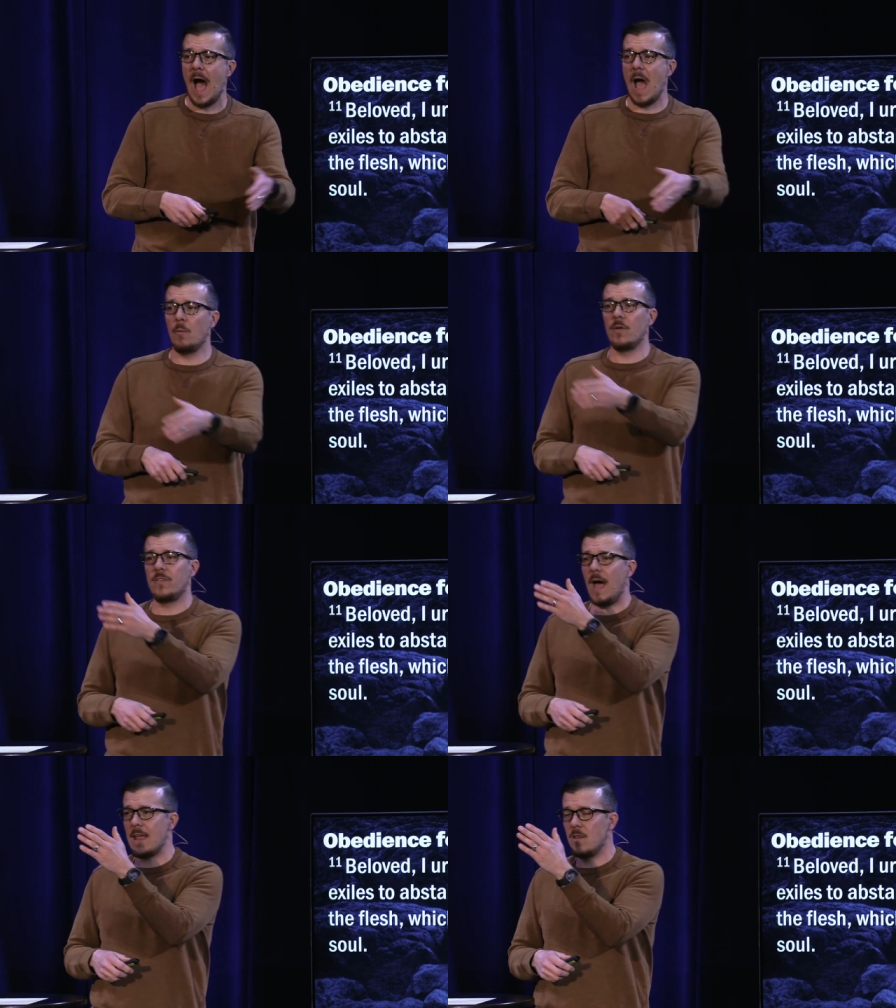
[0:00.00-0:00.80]
I
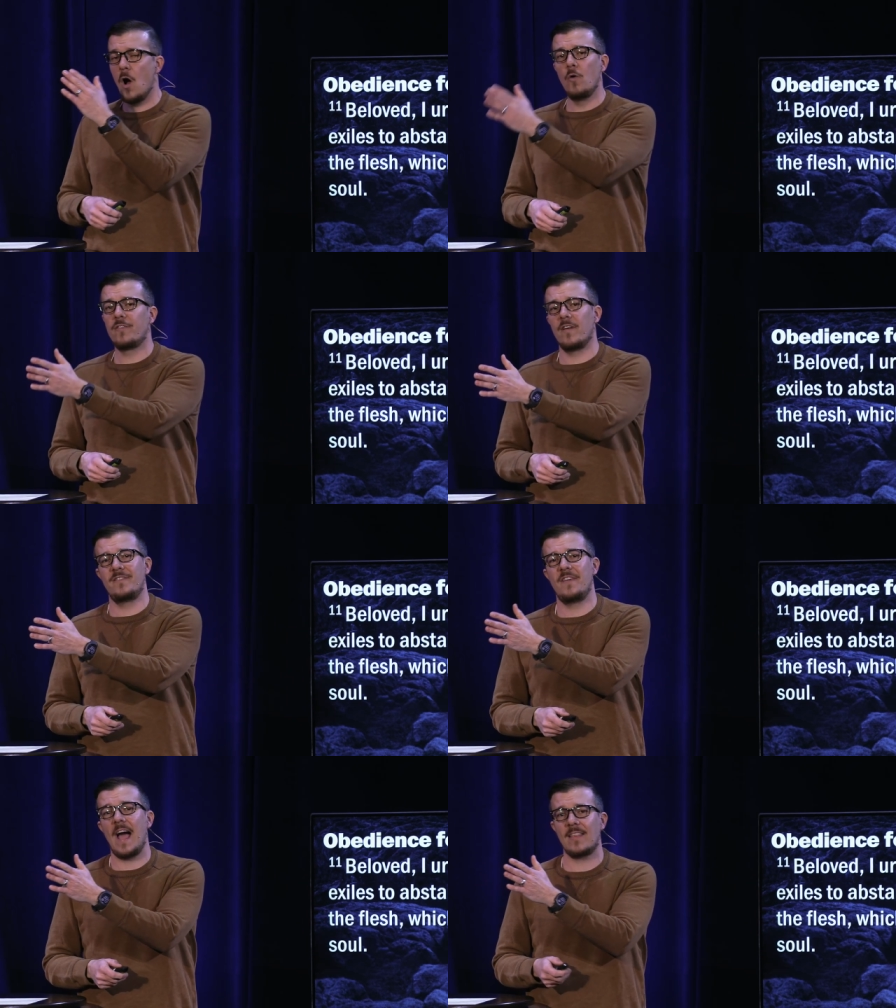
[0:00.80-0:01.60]
was I know for a
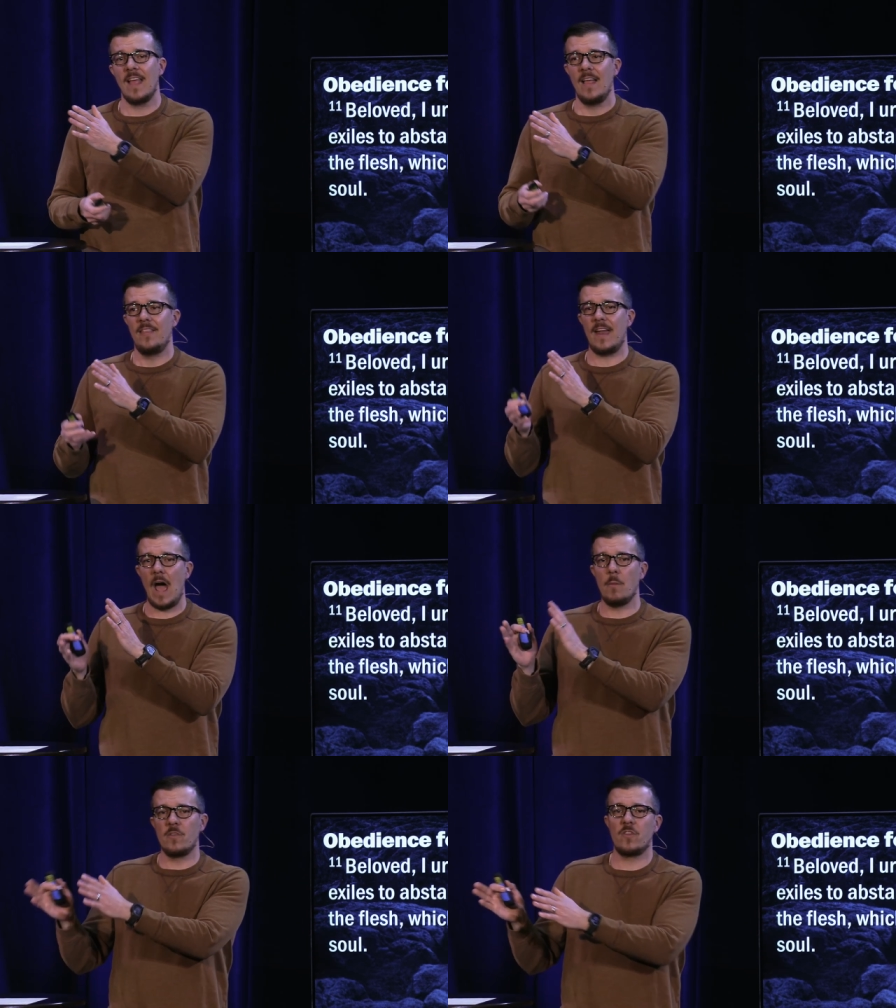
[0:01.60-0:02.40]
fact that
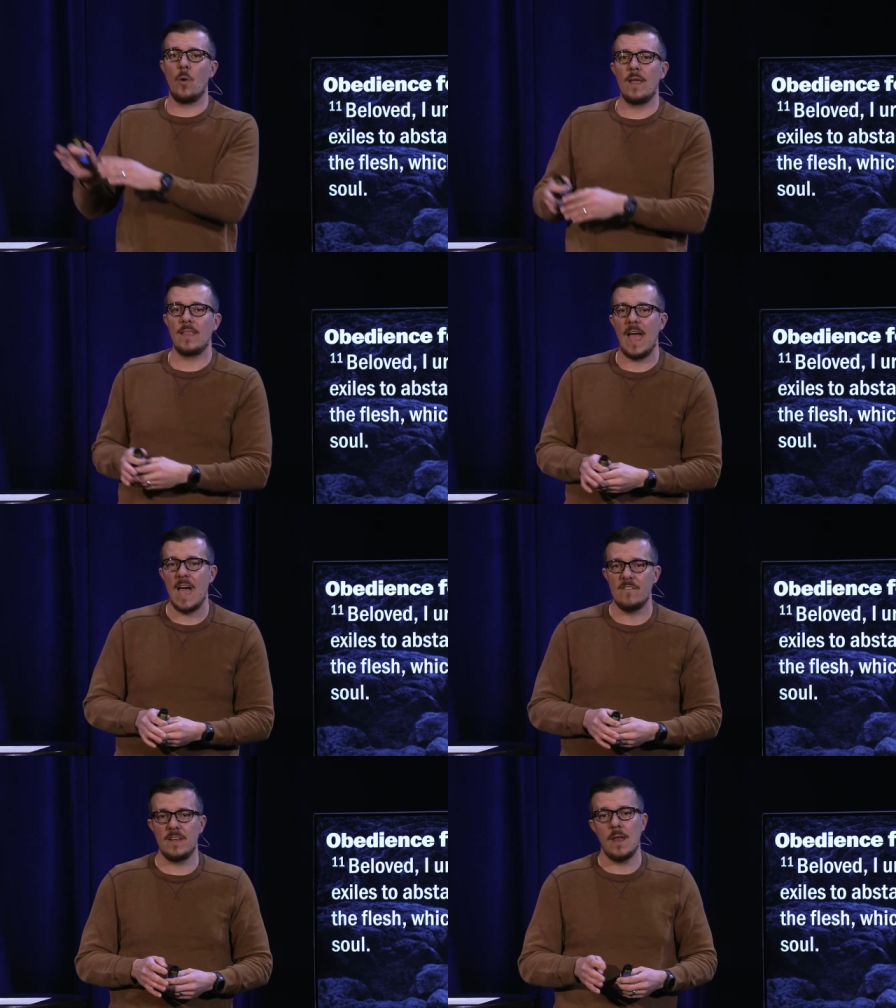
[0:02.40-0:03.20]
I was going to
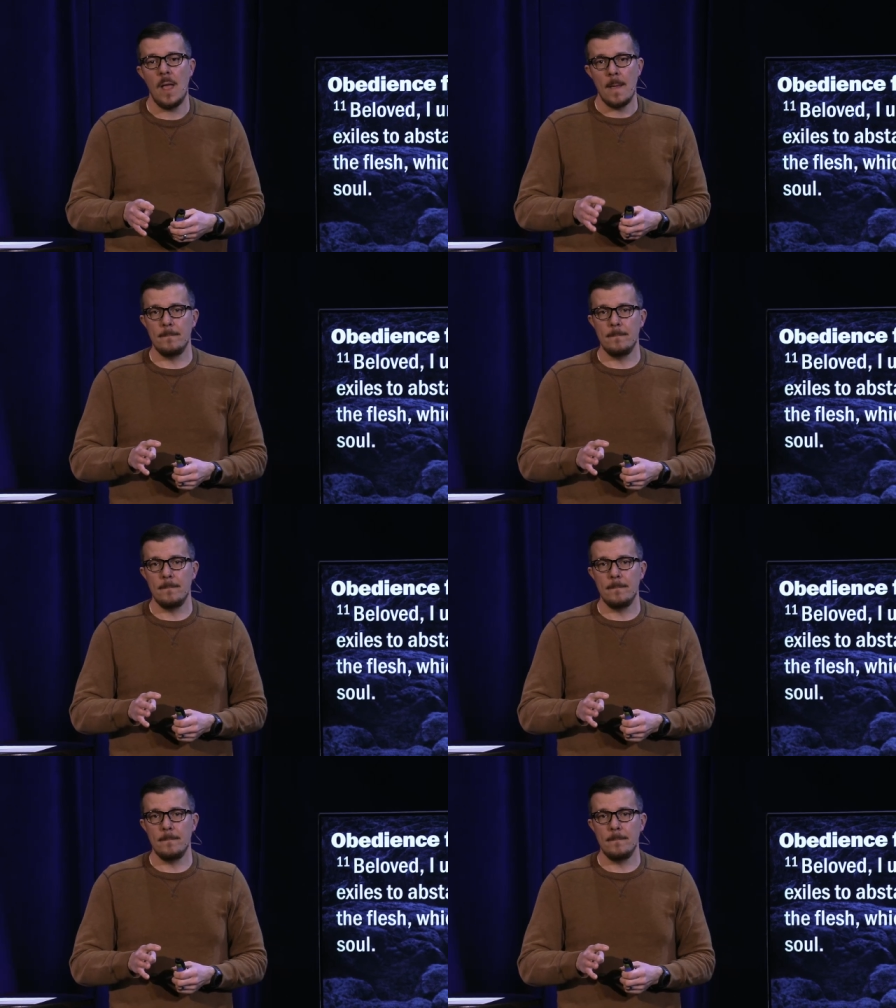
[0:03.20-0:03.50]
heaven,